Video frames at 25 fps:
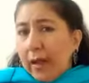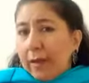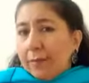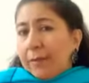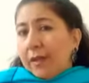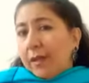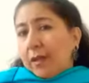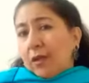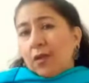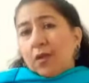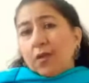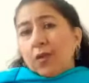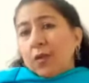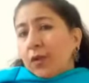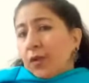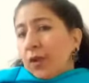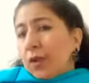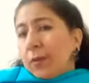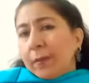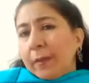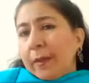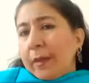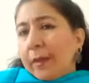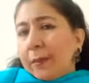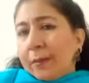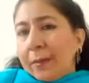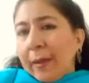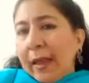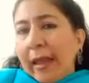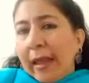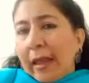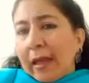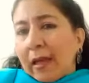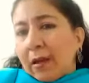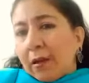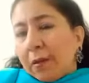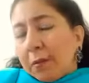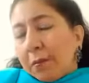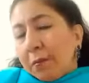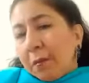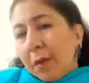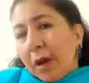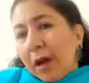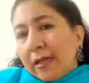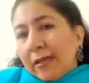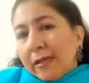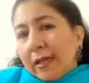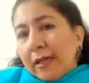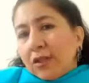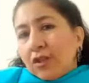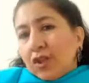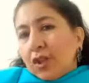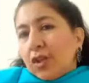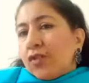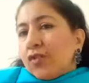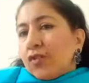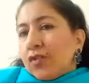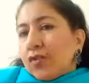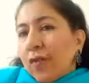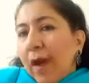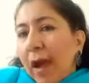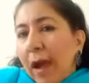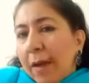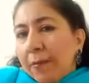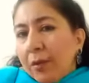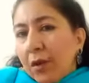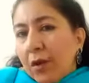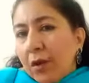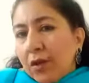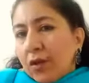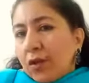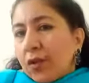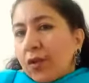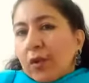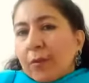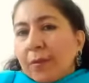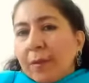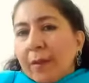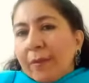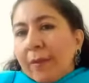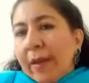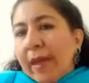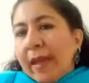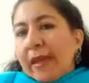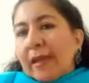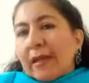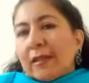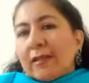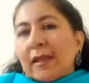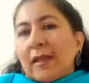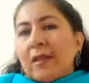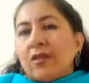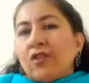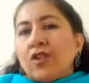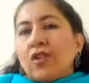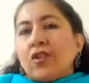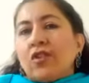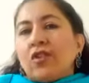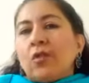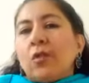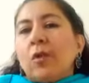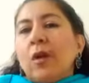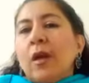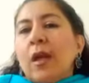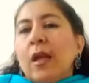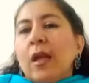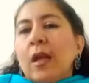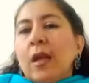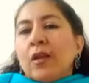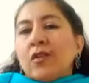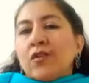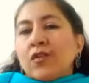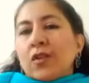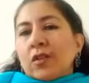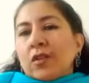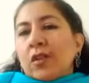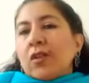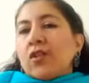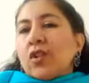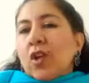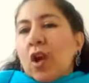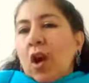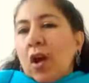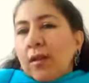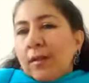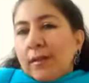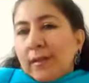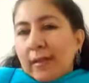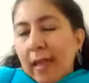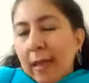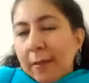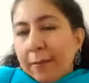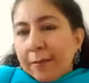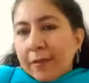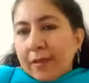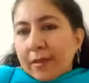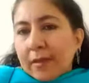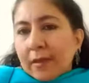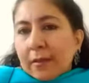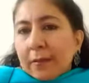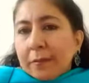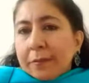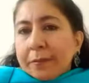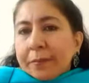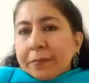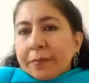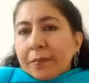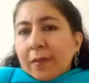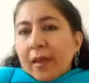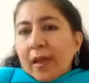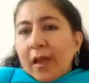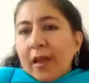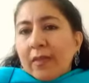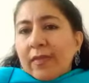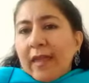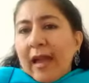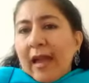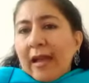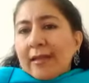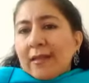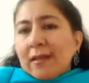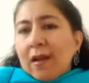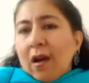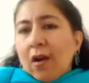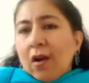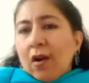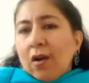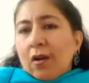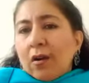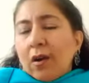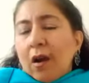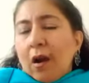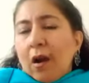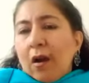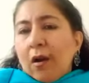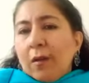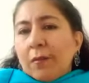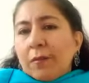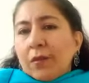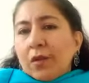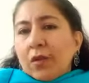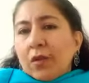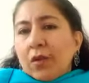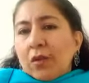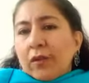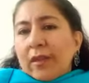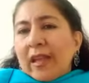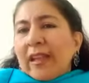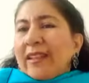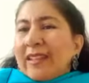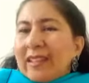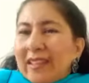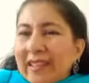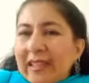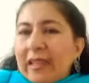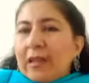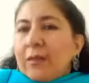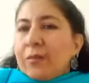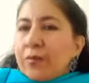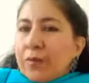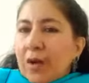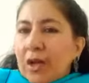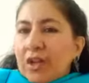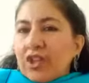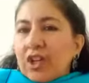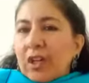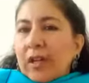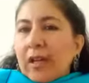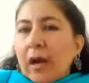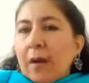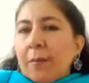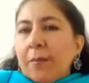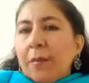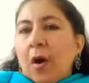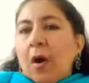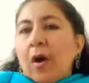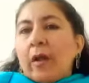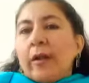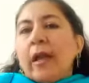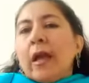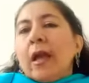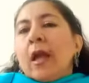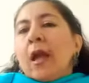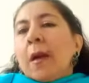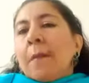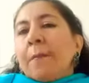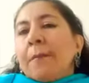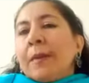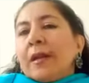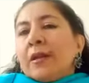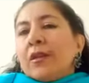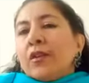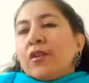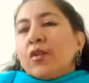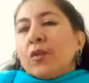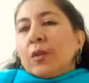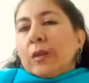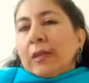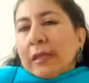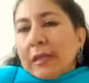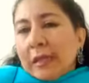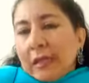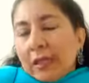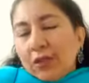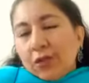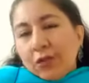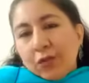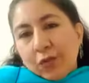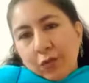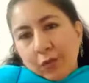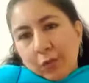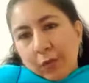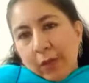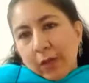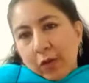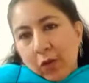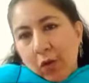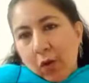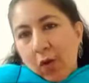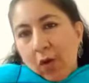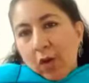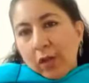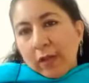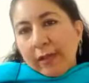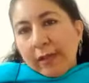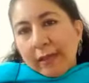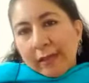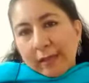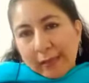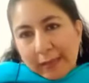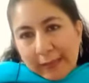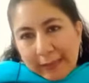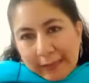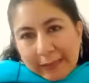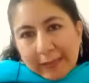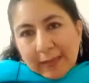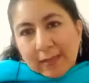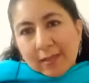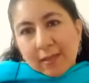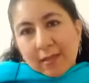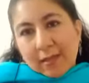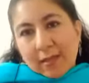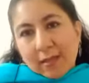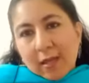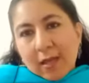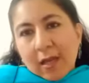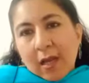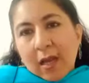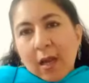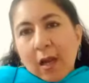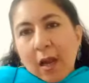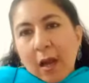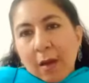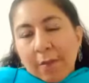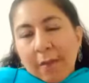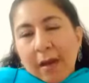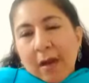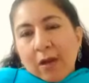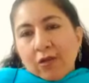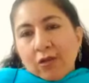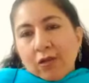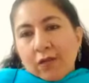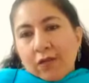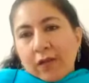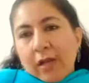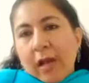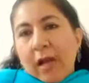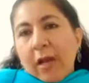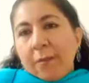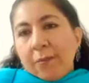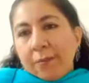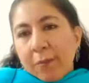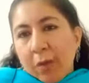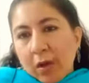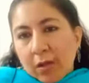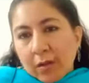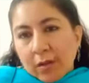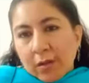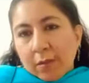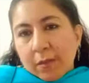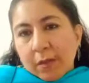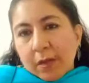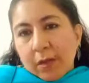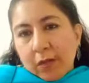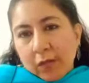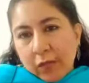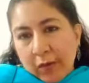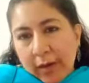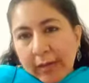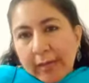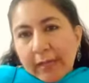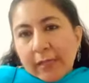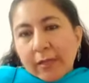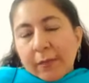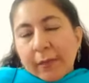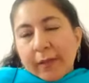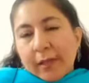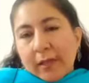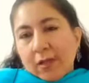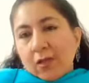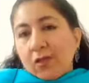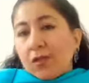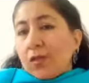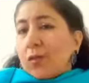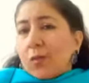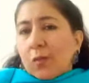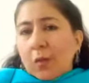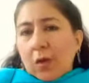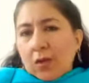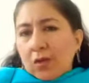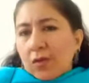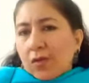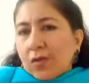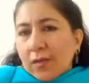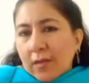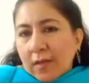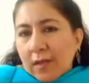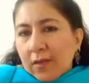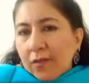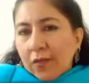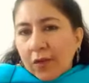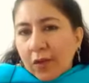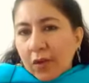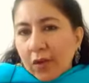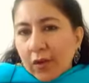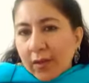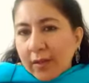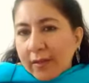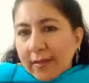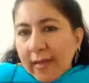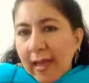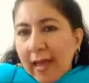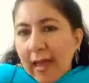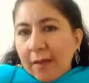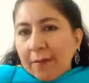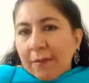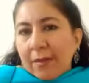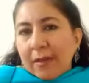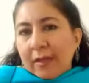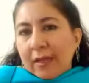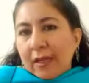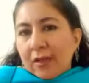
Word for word: I mean, you could be paying attention to grammar, you could be paying attention to certain concepts uh, that are um, you know that need brushing up on but you need to do it all in the least amount of time possible right because you want to sit for your exam and